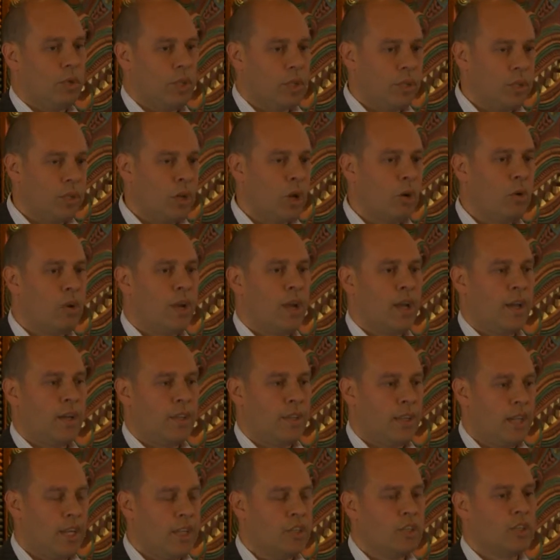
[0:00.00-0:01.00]
the know-how,
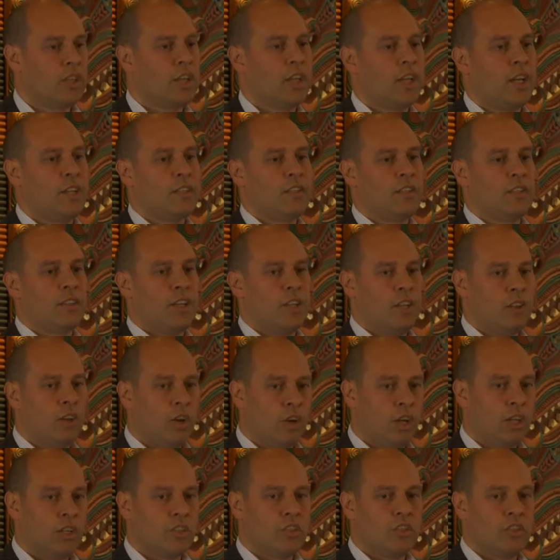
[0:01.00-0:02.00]
the education and
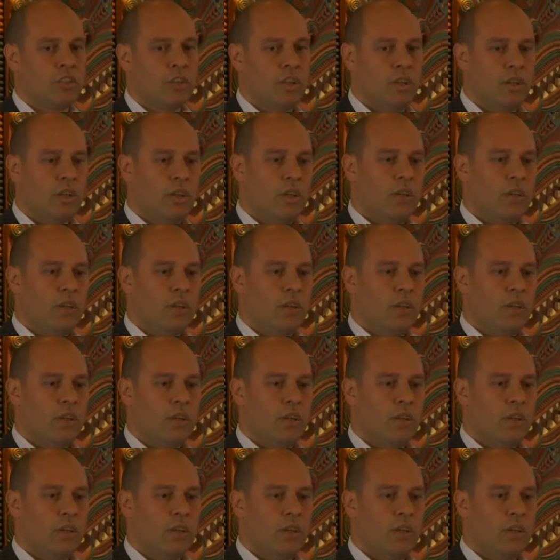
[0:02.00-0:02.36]
knowledge